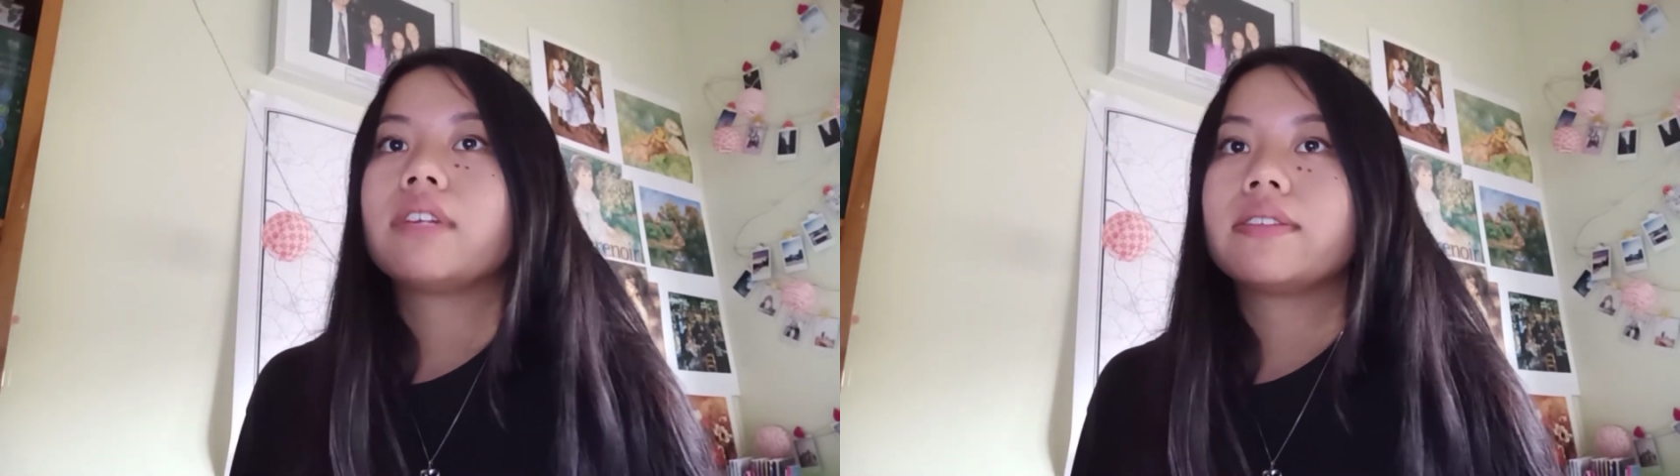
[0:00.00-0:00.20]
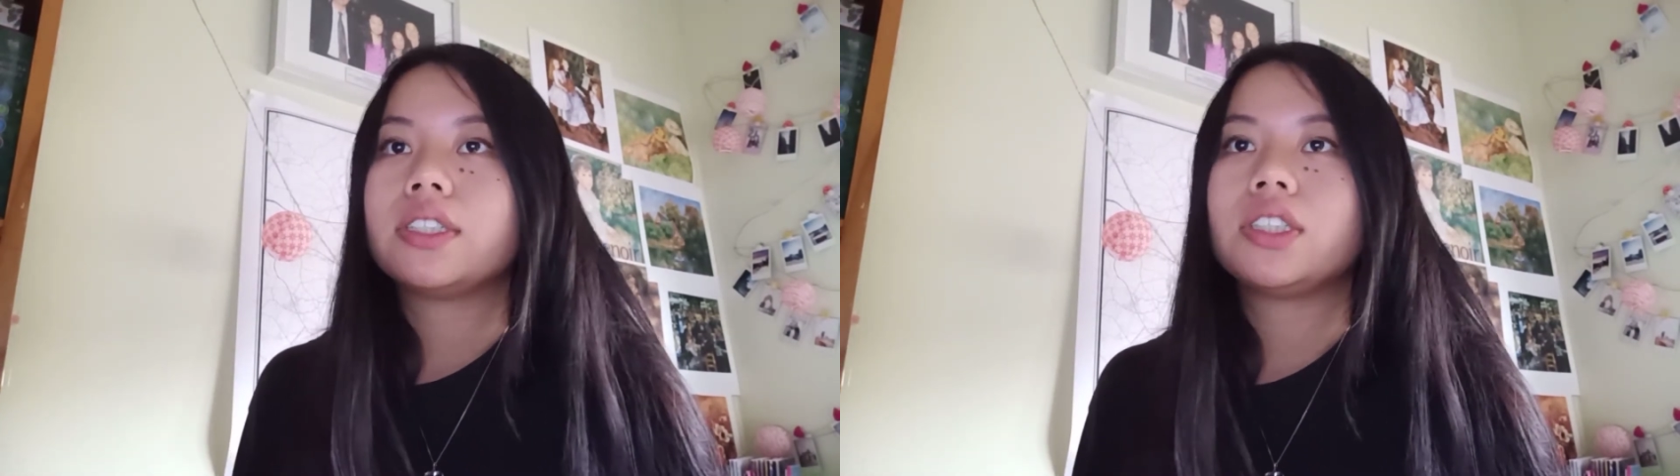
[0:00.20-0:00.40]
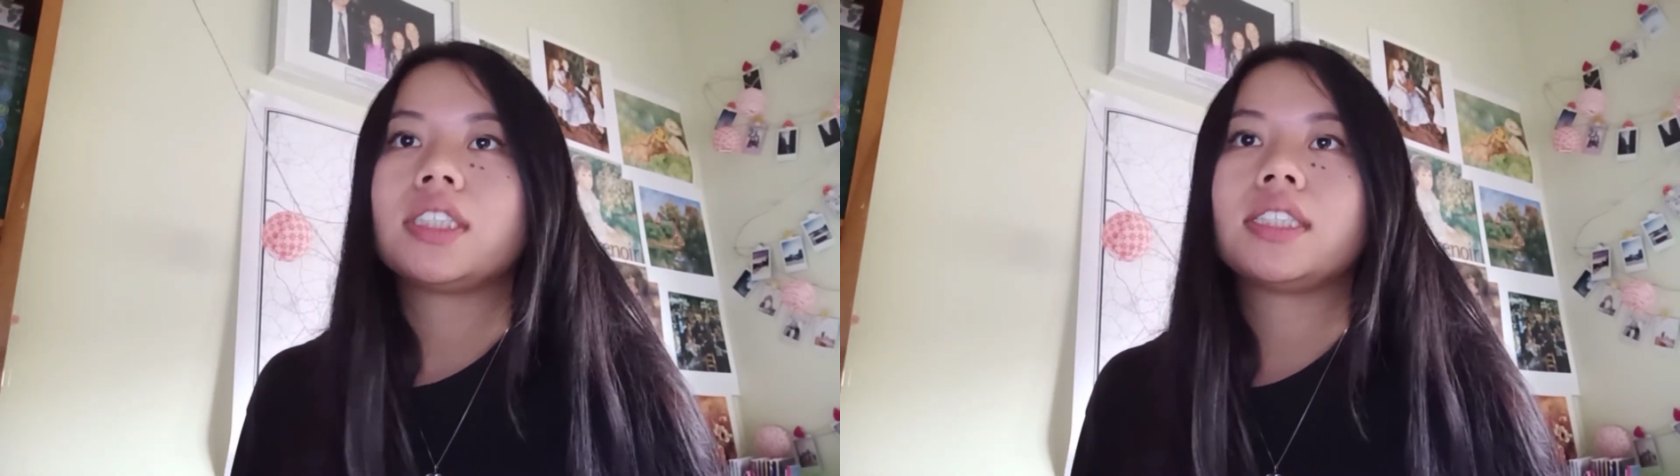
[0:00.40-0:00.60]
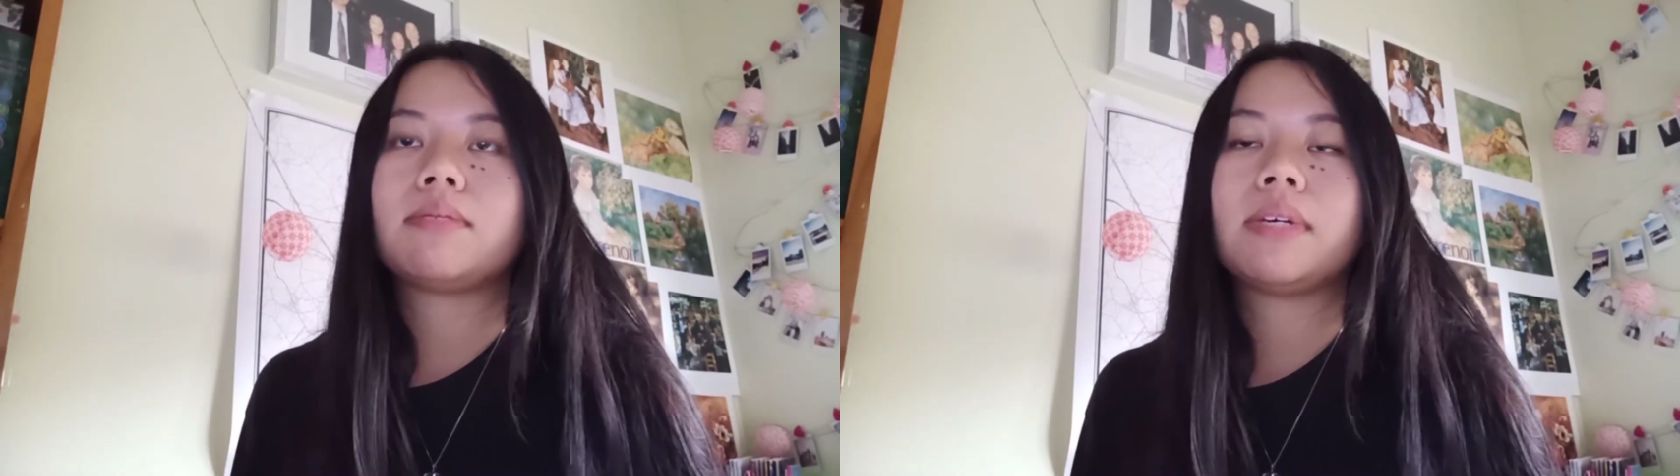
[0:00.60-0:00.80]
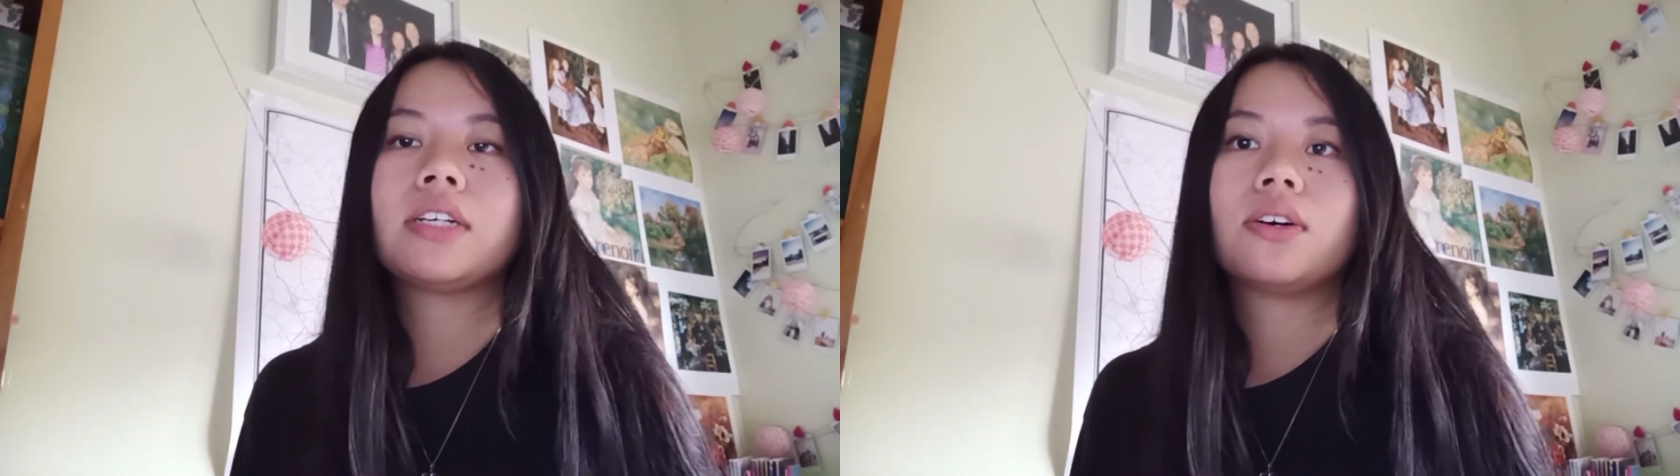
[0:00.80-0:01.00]
Revolution has
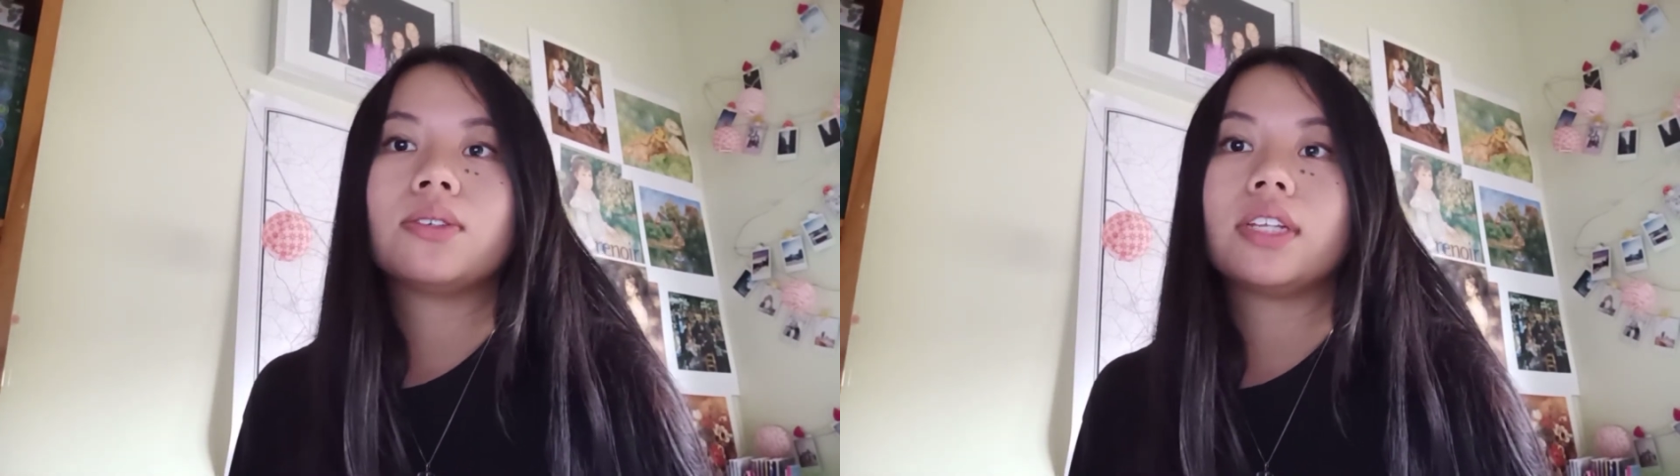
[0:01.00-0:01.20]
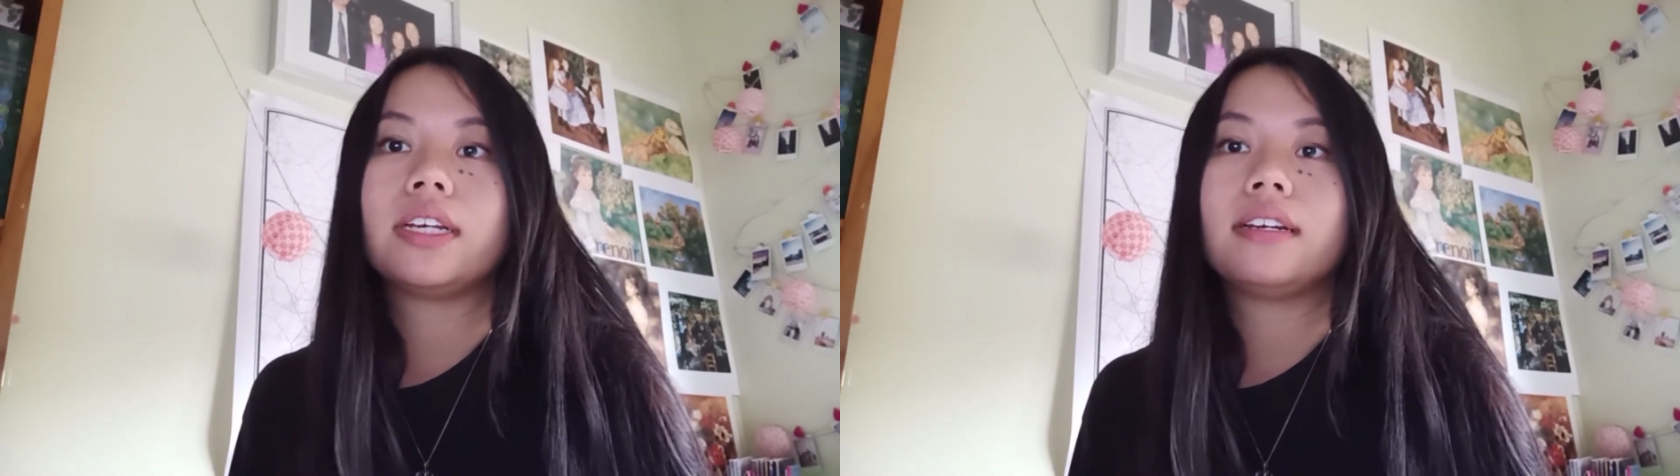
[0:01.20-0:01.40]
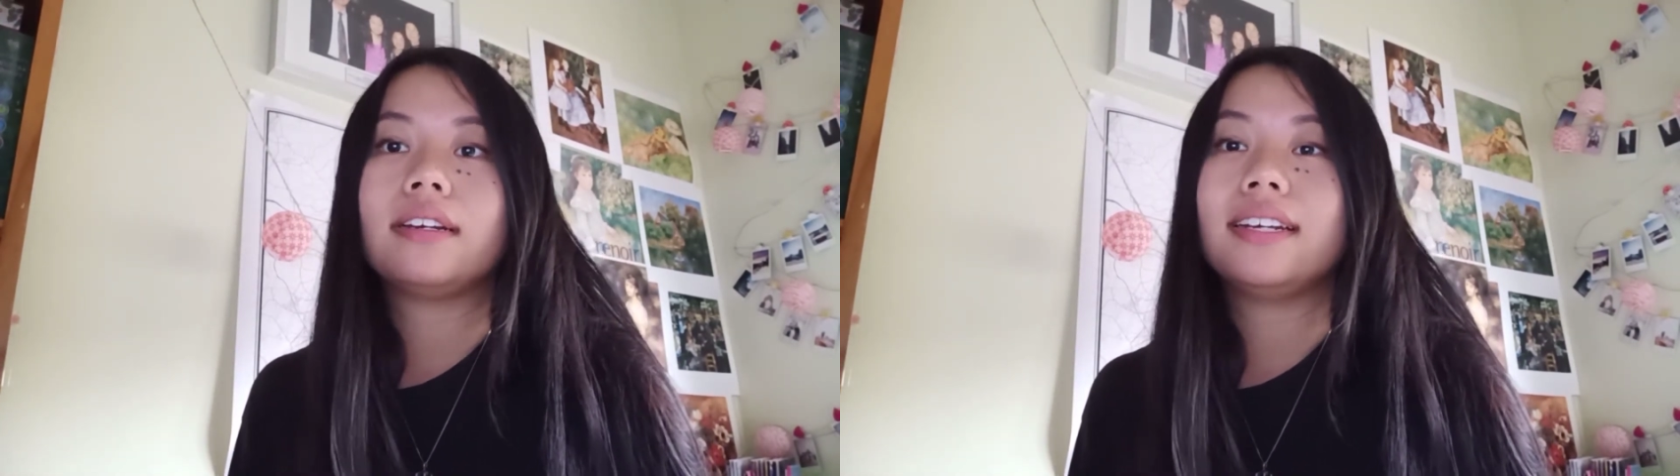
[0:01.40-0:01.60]
been called the